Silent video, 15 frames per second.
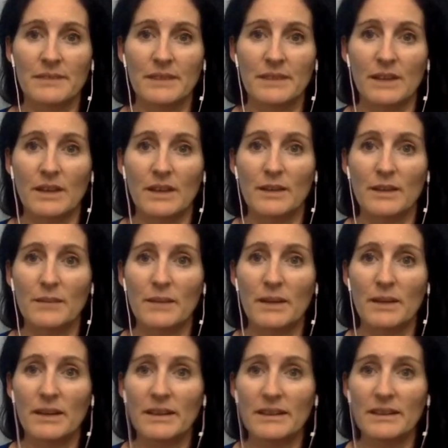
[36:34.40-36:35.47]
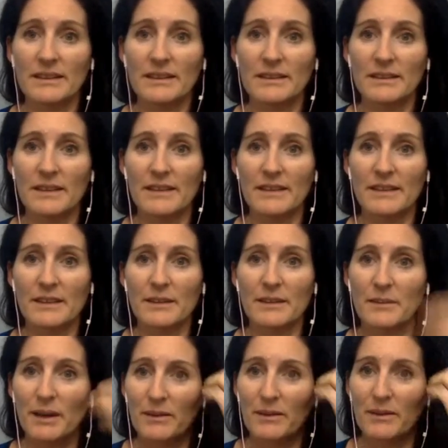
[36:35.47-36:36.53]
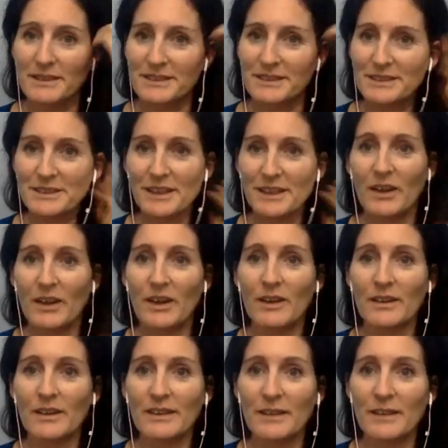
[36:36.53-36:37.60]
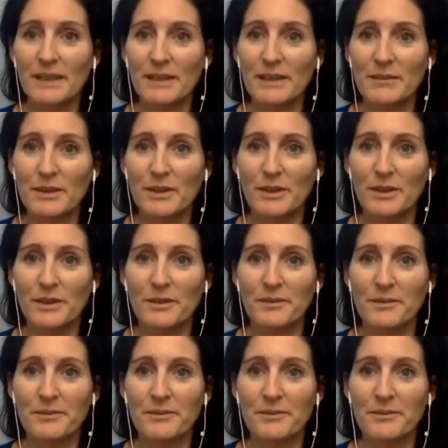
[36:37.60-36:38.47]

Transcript: Uh, Lamar, I think Lamar wants to share. Oh, let me unmute you.